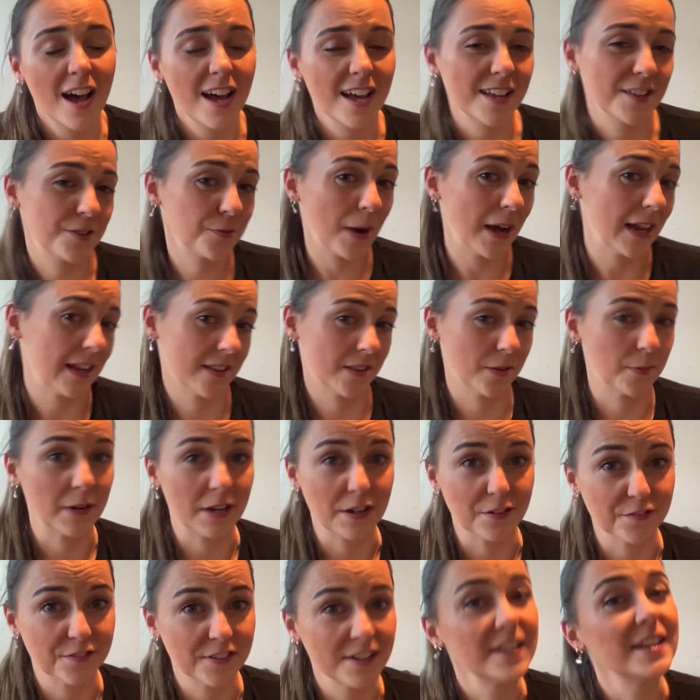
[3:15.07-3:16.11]
As well as a bit
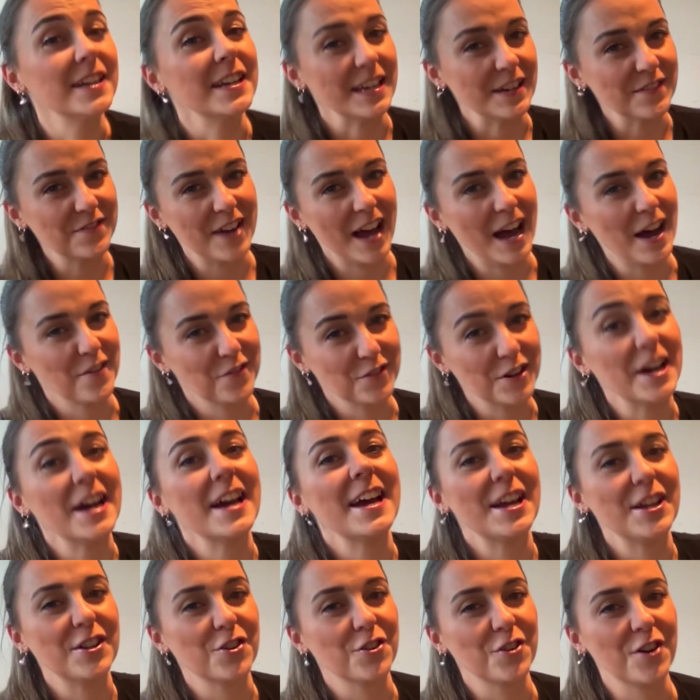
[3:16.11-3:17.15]
of Niamh Kavanagh
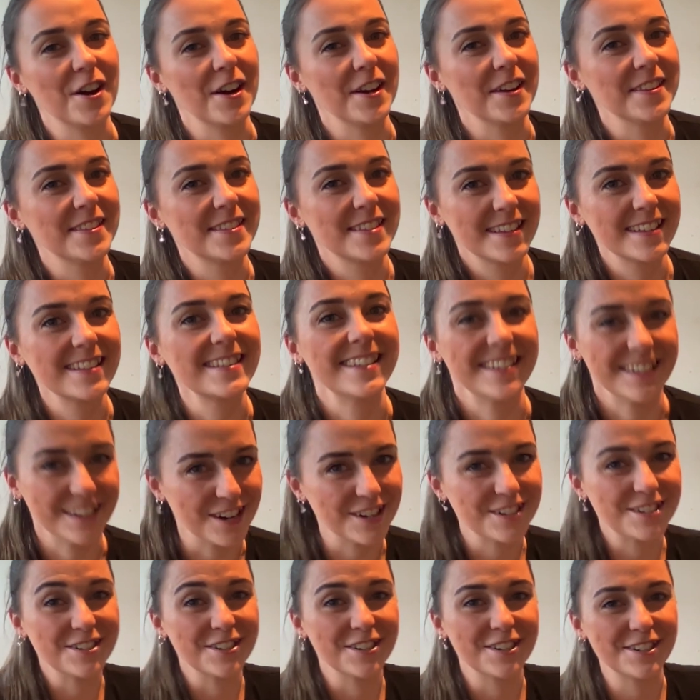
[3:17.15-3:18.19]
in Your Eyes, the
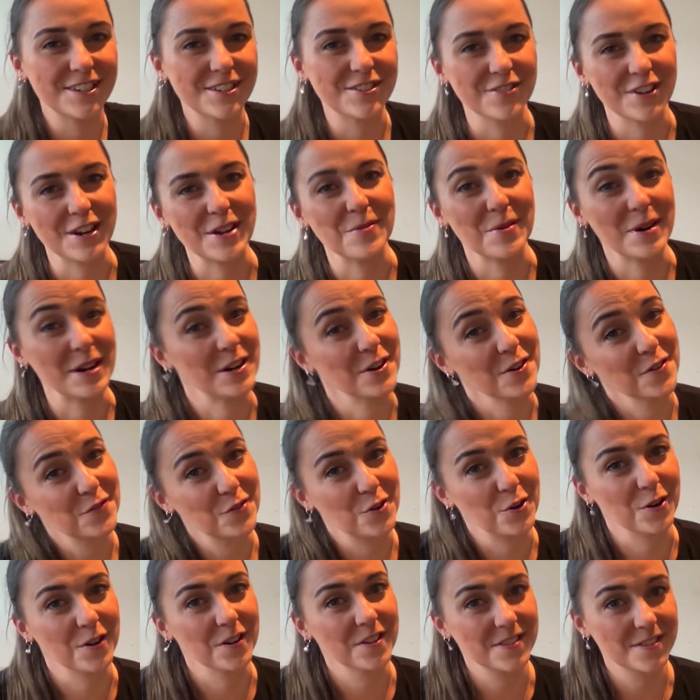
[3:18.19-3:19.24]
1993 winner, of
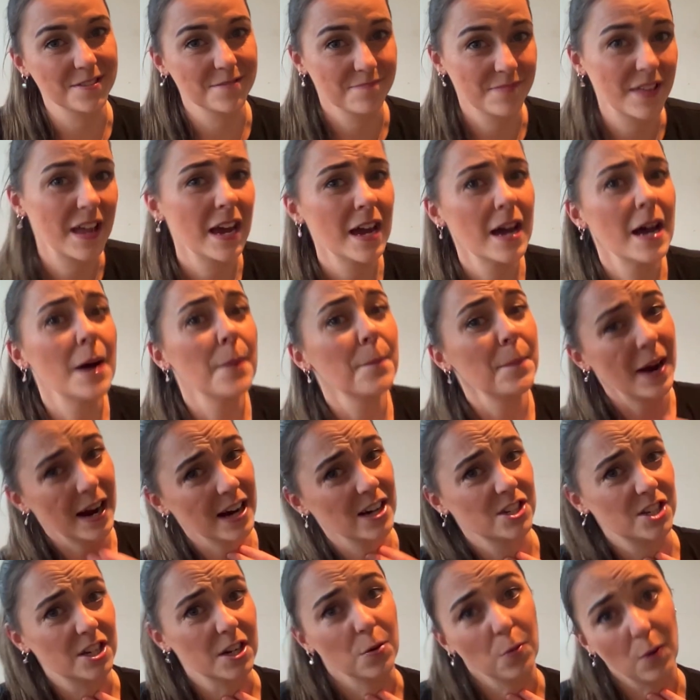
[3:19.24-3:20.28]
course.
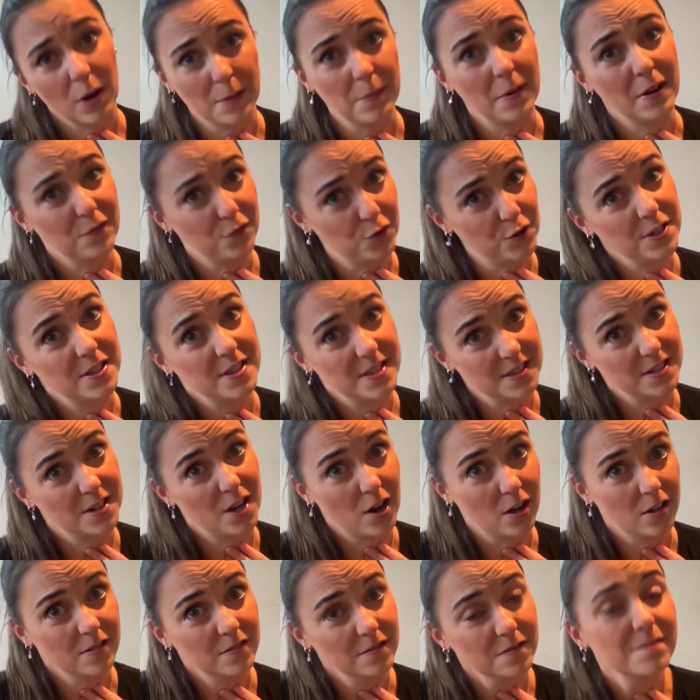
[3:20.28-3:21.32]
Partially why my voice has
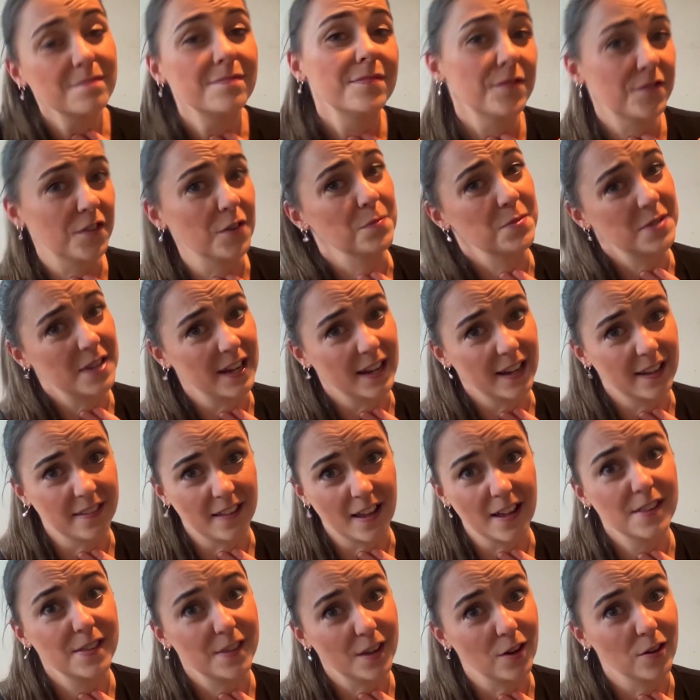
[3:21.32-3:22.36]
gone from singing
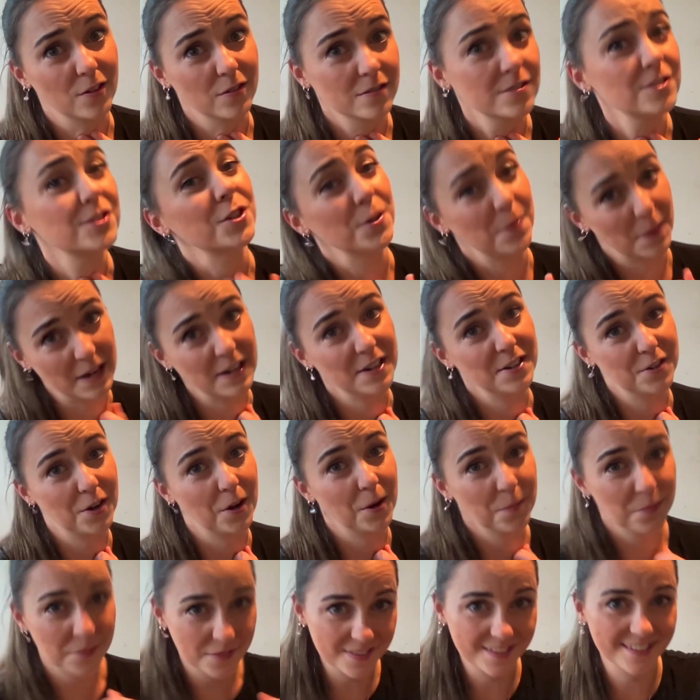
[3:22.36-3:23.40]
that song too many
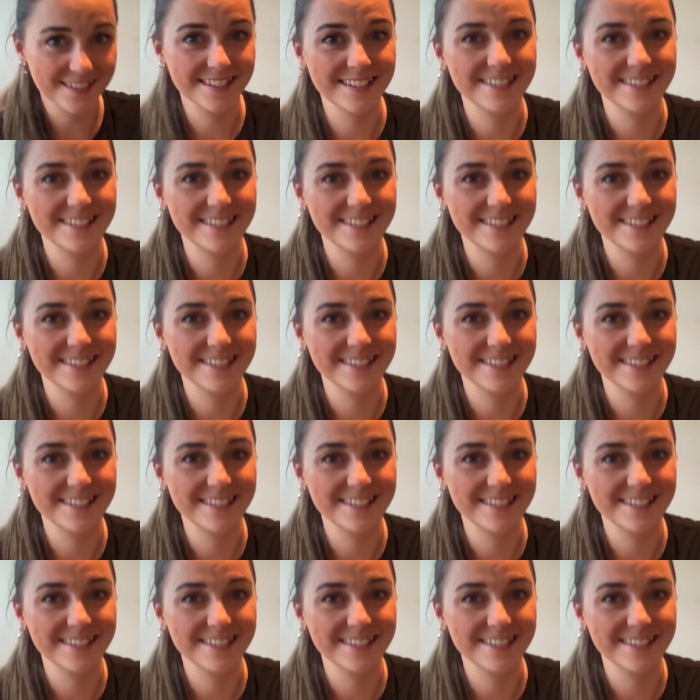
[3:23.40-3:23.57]
times.